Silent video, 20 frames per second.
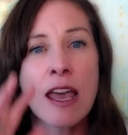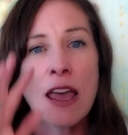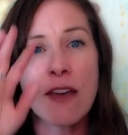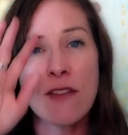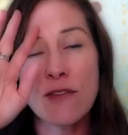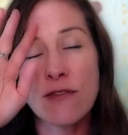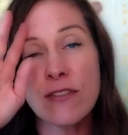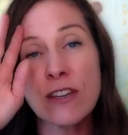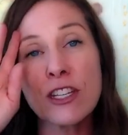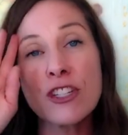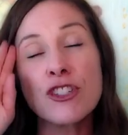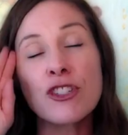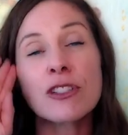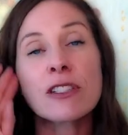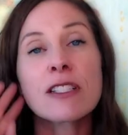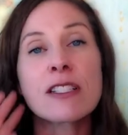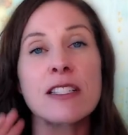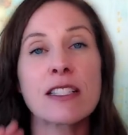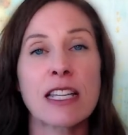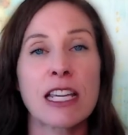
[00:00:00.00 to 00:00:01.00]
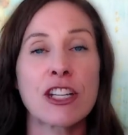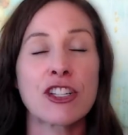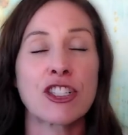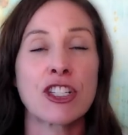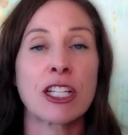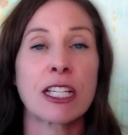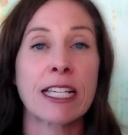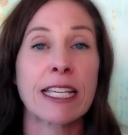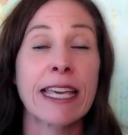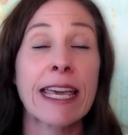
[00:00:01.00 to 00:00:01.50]

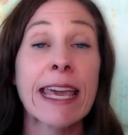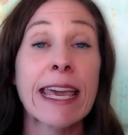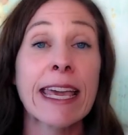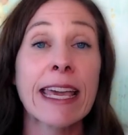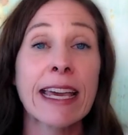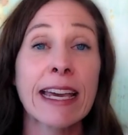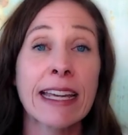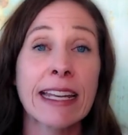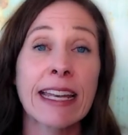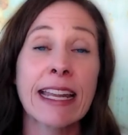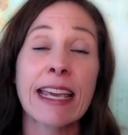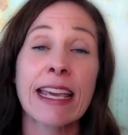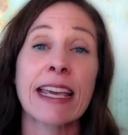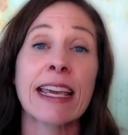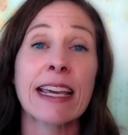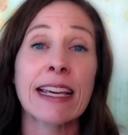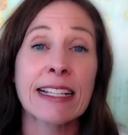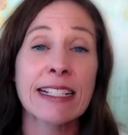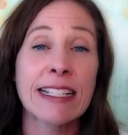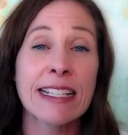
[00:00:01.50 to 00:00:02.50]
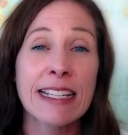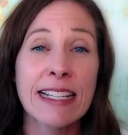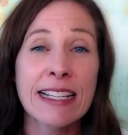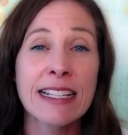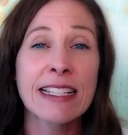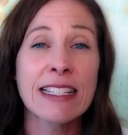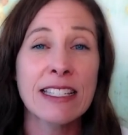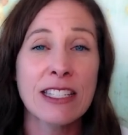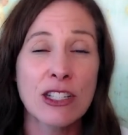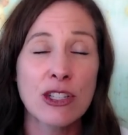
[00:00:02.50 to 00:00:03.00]
Visualization can and
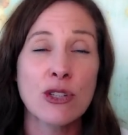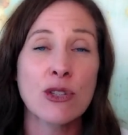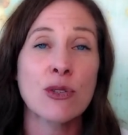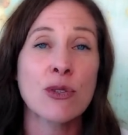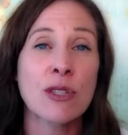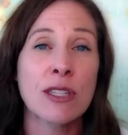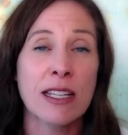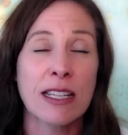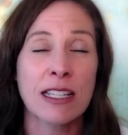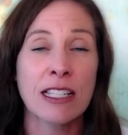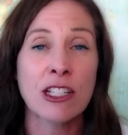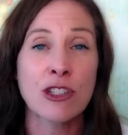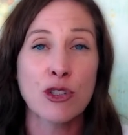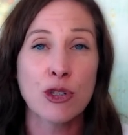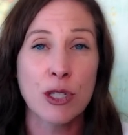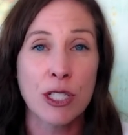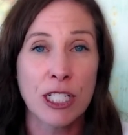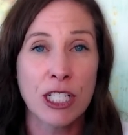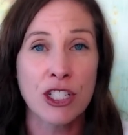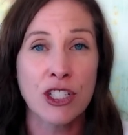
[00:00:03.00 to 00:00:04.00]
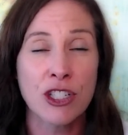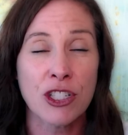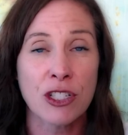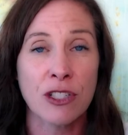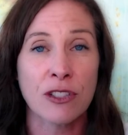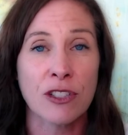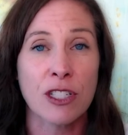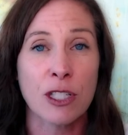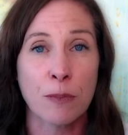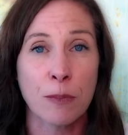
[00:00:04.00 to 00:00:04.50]
is used in
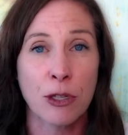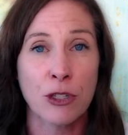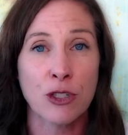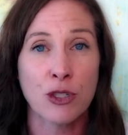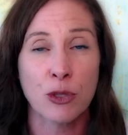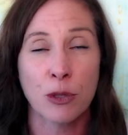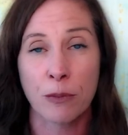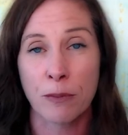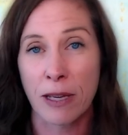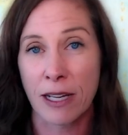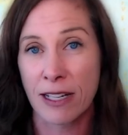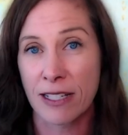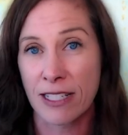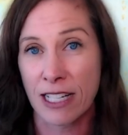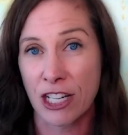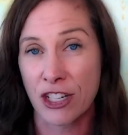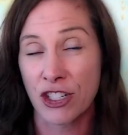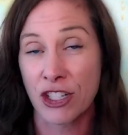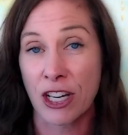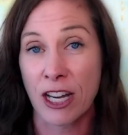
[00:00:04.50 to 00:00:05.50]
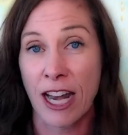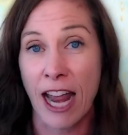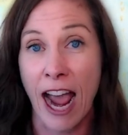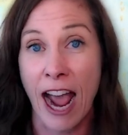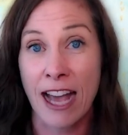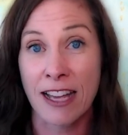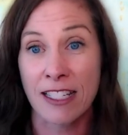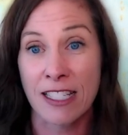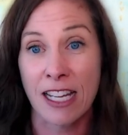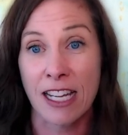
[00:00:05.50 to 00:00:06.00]
traditional spiritual meditation,
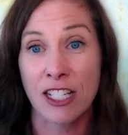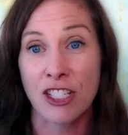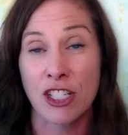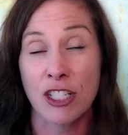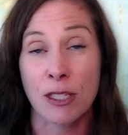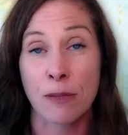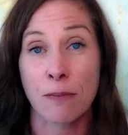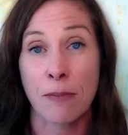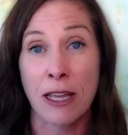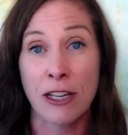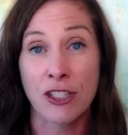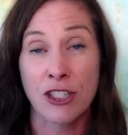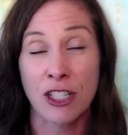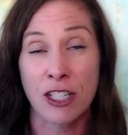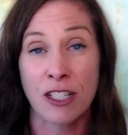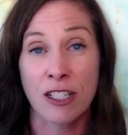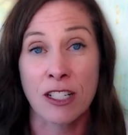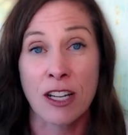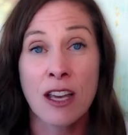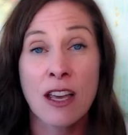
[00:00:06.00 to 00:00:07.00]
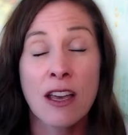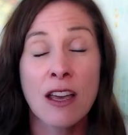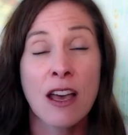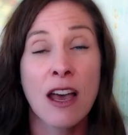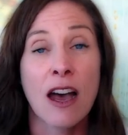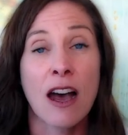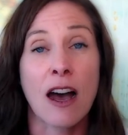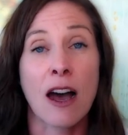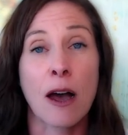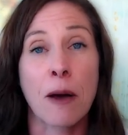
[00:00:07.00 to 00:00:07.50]
as I just mentioned
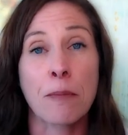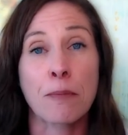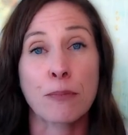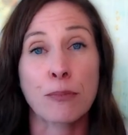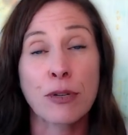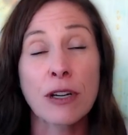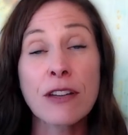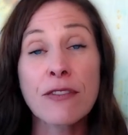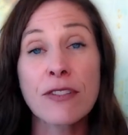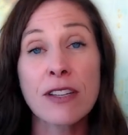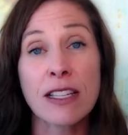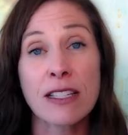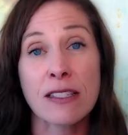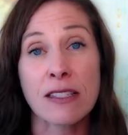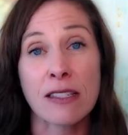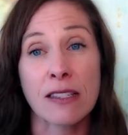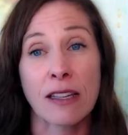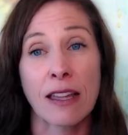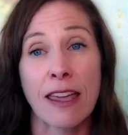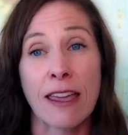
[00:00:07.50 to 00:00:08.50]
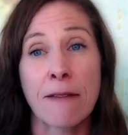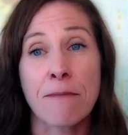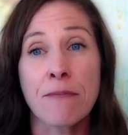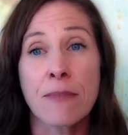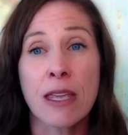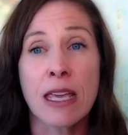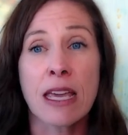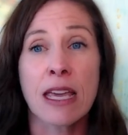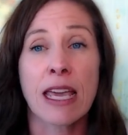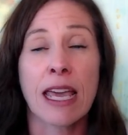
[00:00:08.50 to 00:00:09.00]
um, previously,
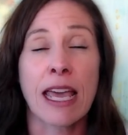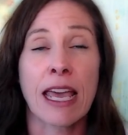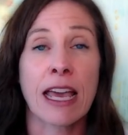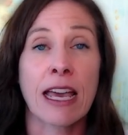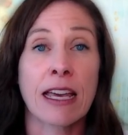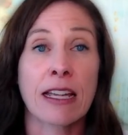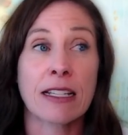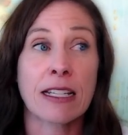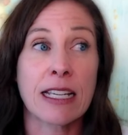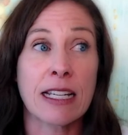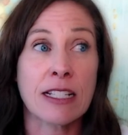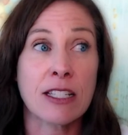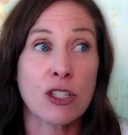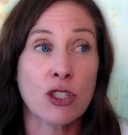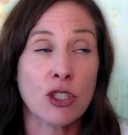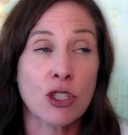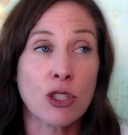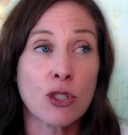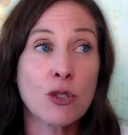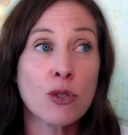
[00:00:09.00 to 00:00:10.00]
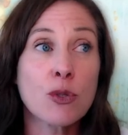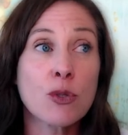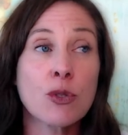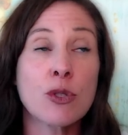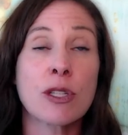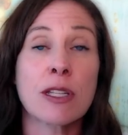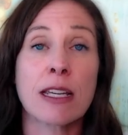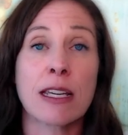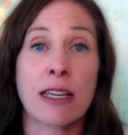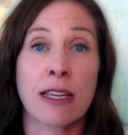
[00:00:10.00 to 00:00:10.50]
and it's
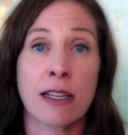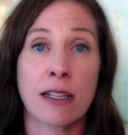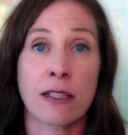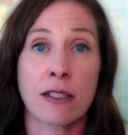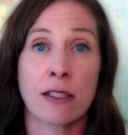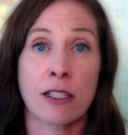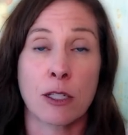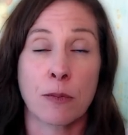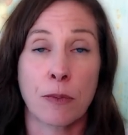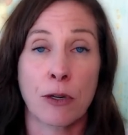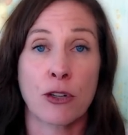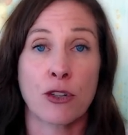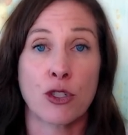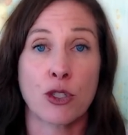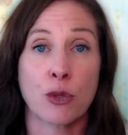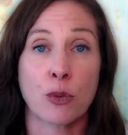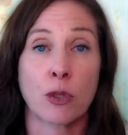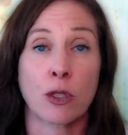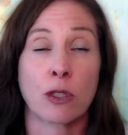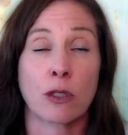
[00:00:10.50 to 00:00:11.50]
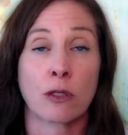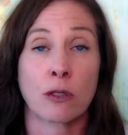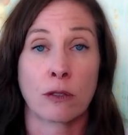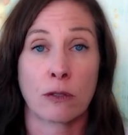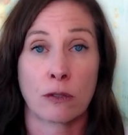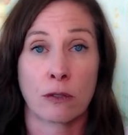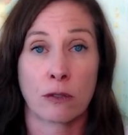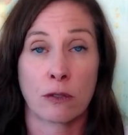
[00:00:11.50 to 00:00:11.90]
used in spiritual.